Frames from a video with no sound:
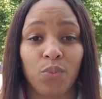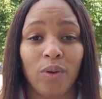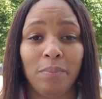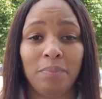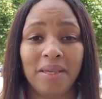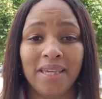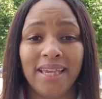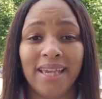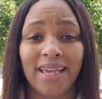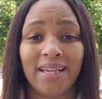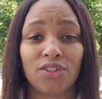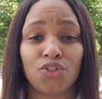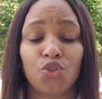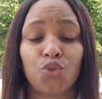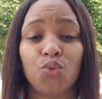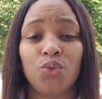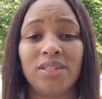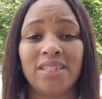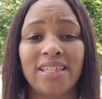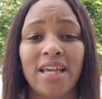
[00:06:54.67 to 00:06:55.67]
we begin
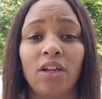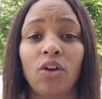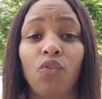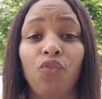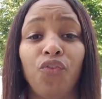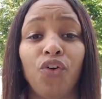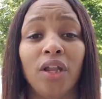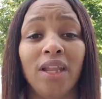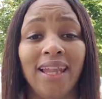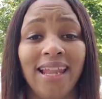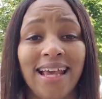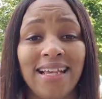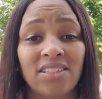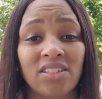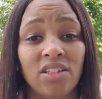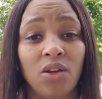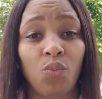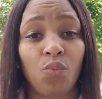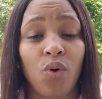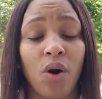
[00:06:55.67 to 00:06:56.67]
to settle for less
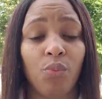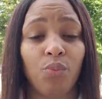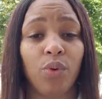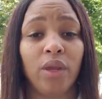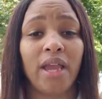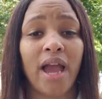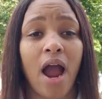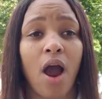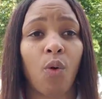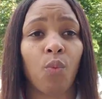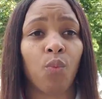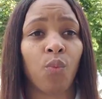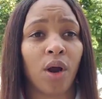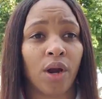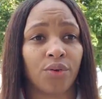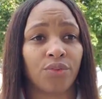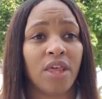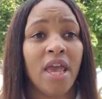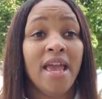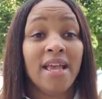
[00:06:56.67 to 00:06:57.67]
than what we are
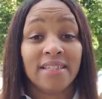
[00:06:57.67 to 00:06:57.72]
worth.